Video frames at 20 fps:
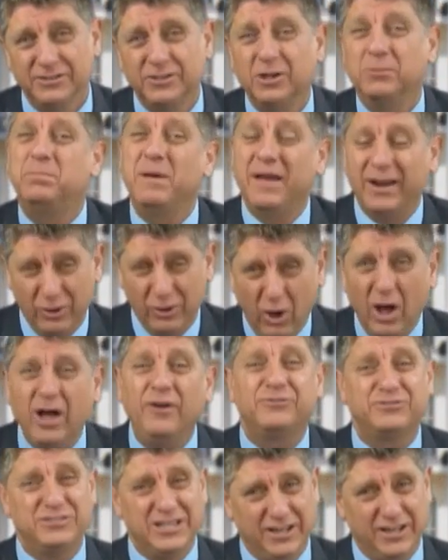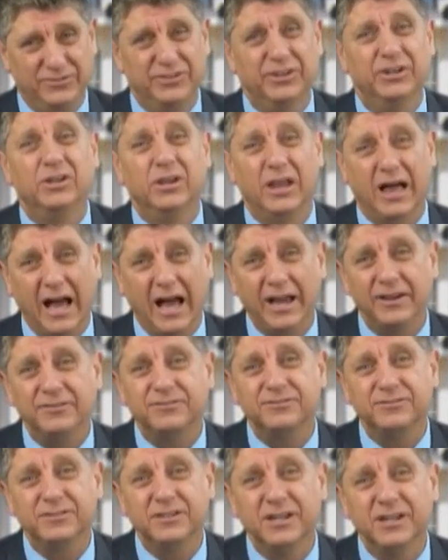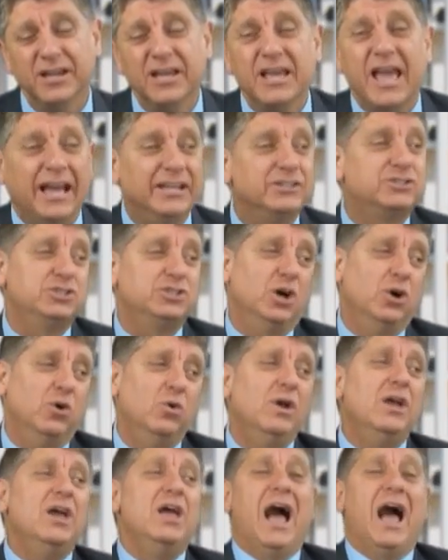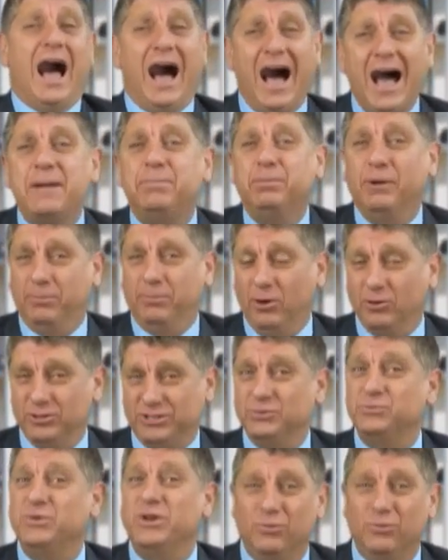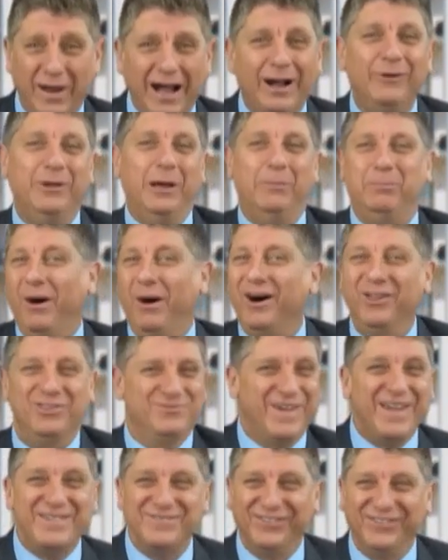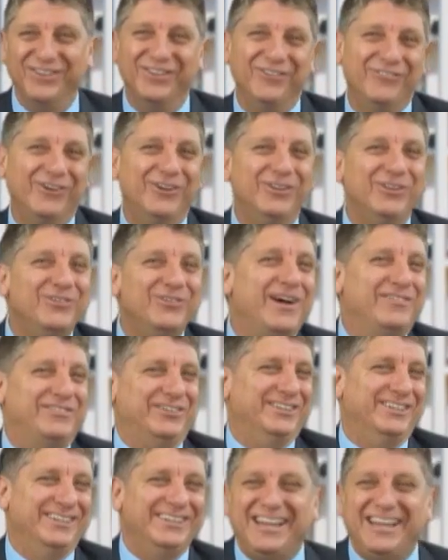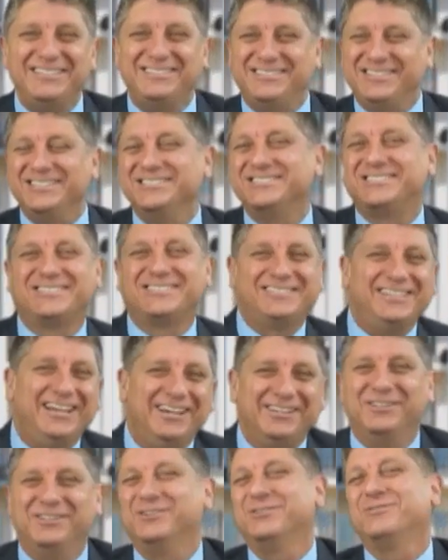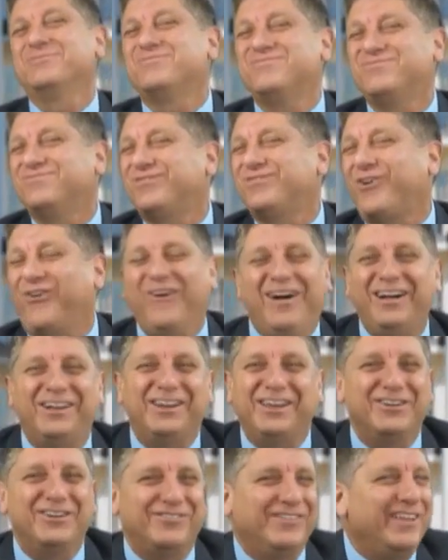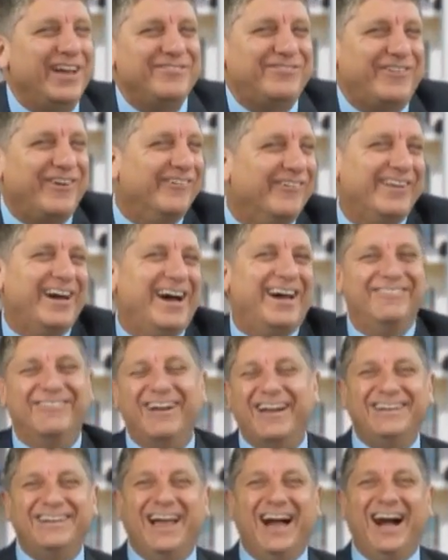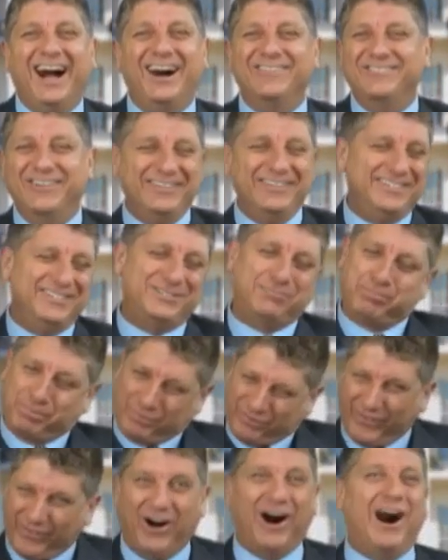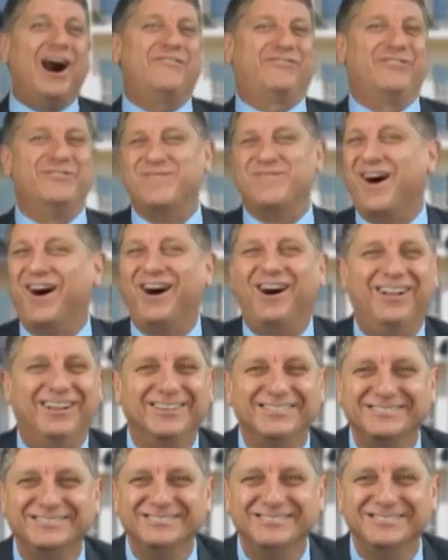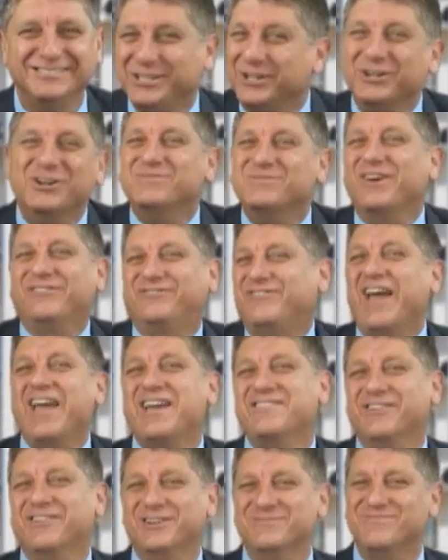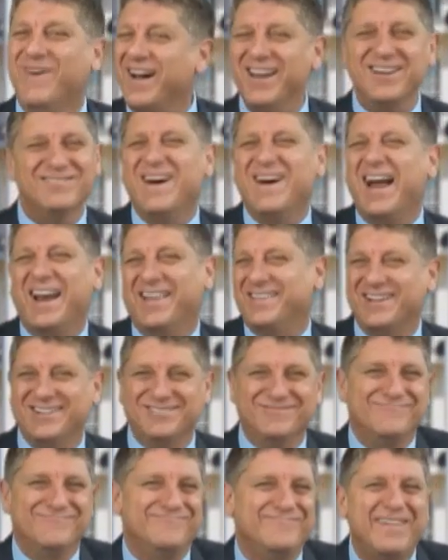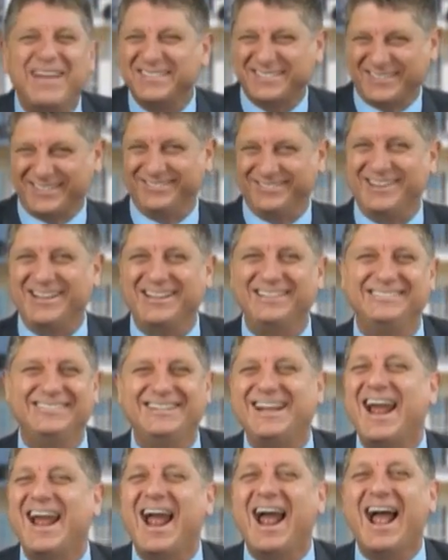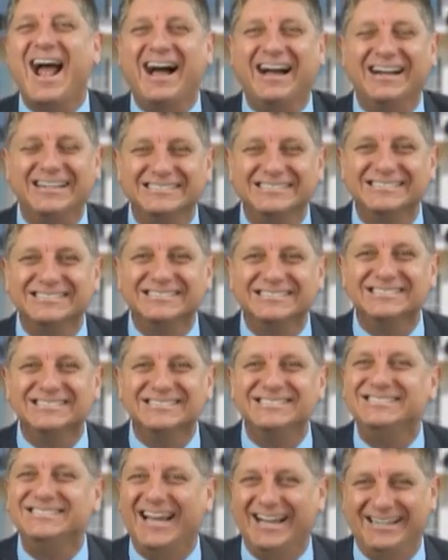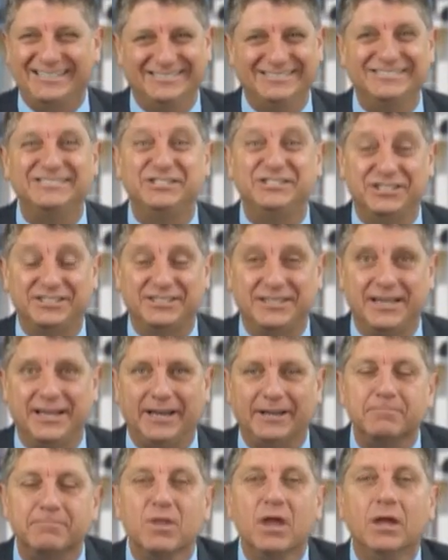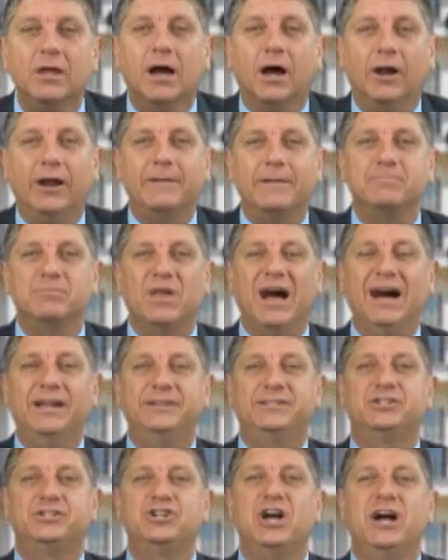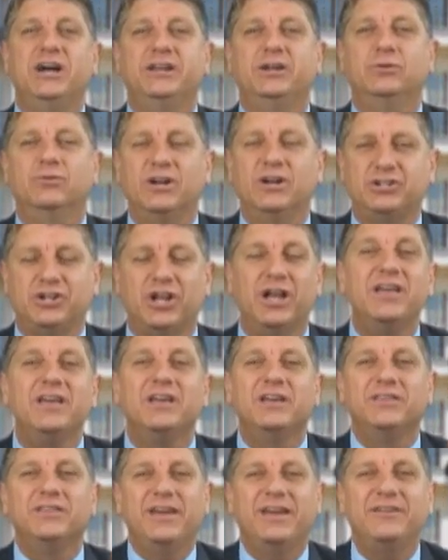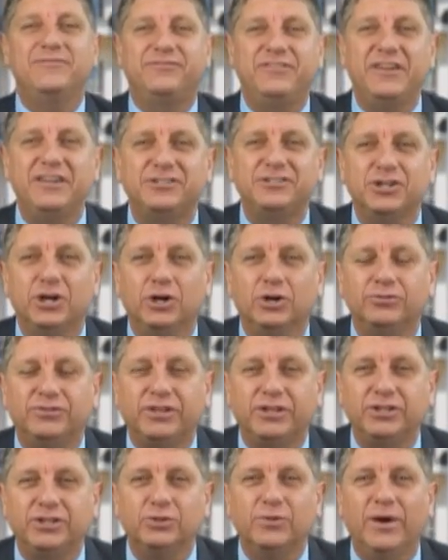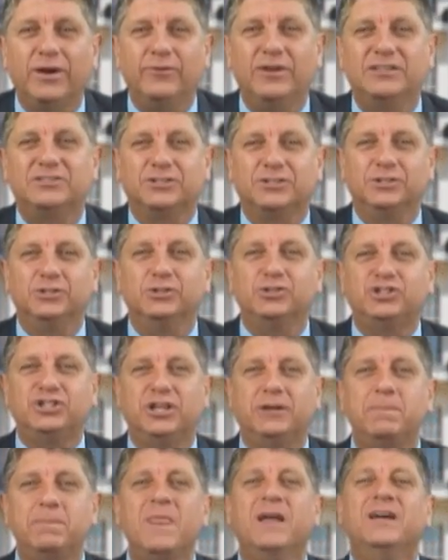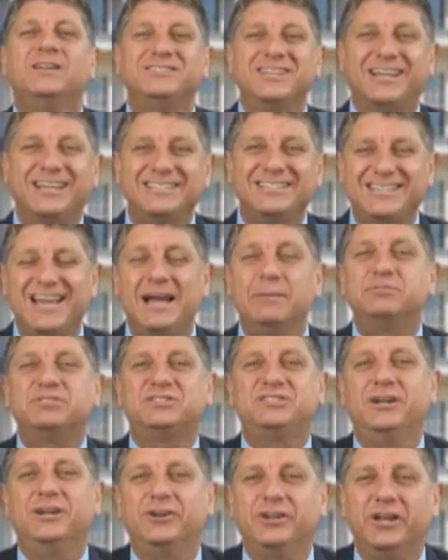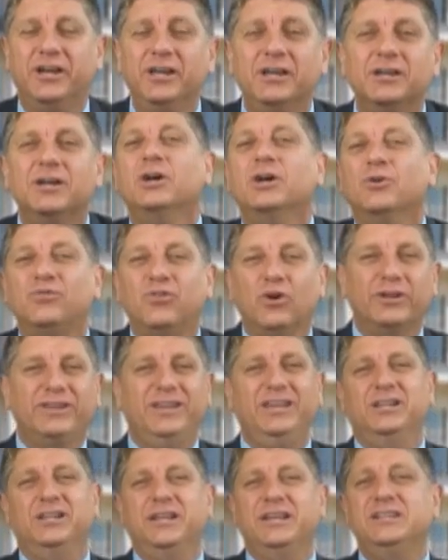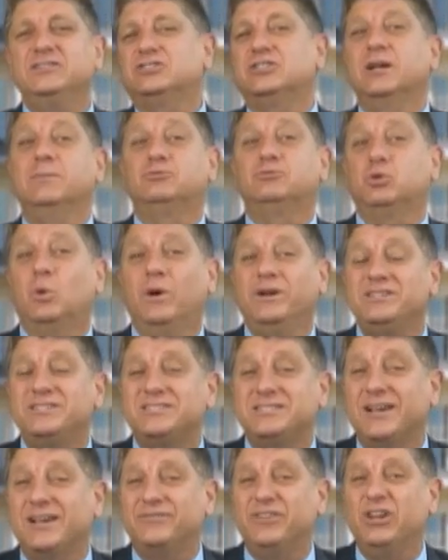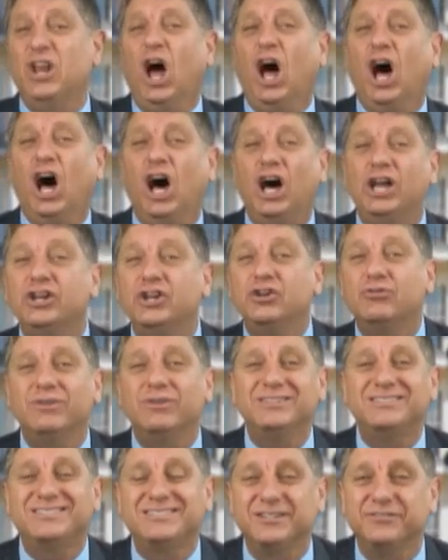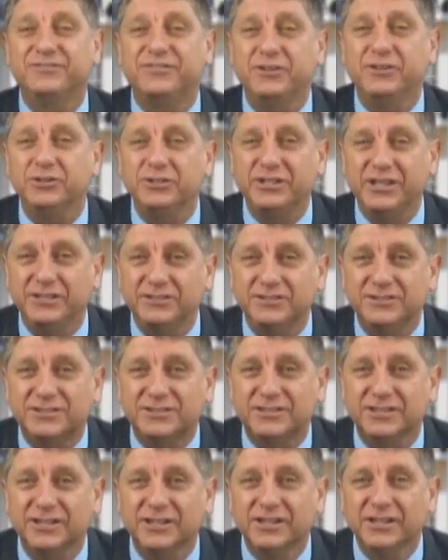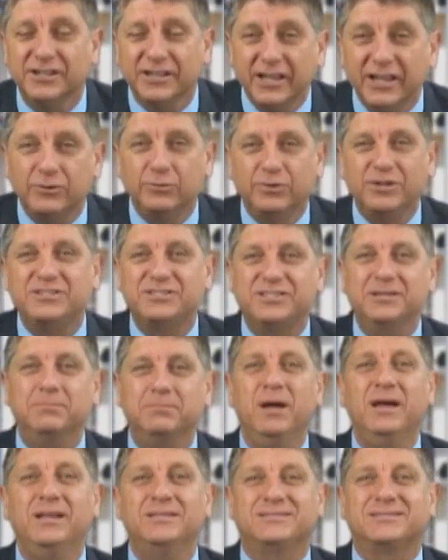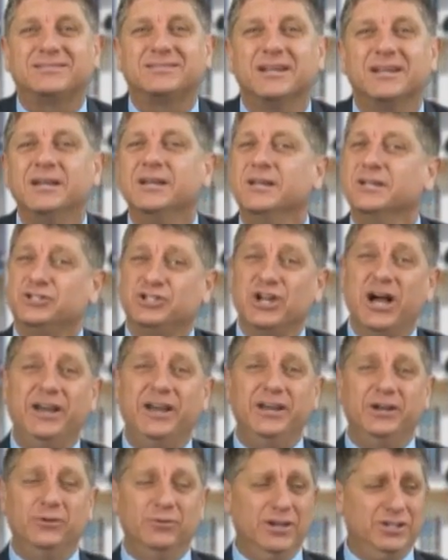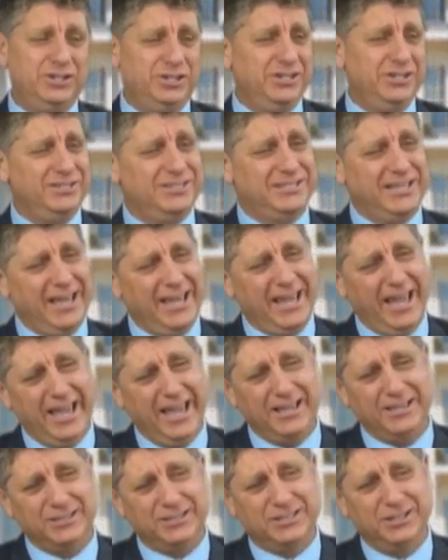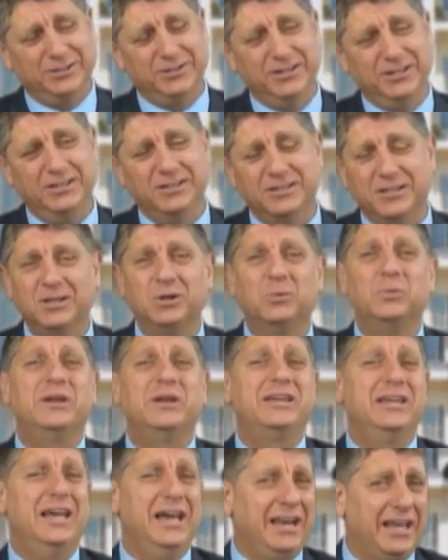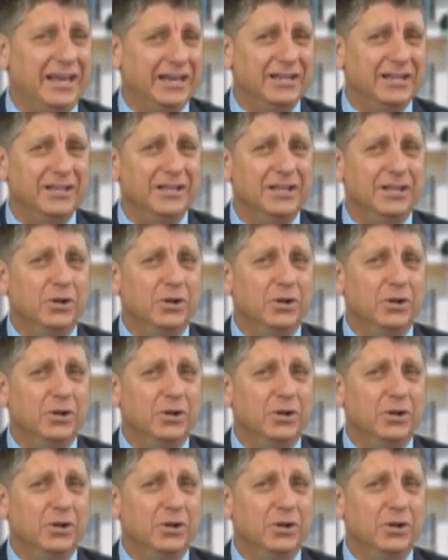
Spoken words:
They're better off dead than alive. And so I propose that we round up all the people in the world who have a less than stellar quality of life going on right now, and we just off them all. Do them a favor. Put them out of their misery. Yeah. No. Just kidding. All right, on to China and Russia. They vetoed the UN resolution to condemn Syria for killing some 2,700 civilians in recent months. China and Russia say, hey, Syria, we get it.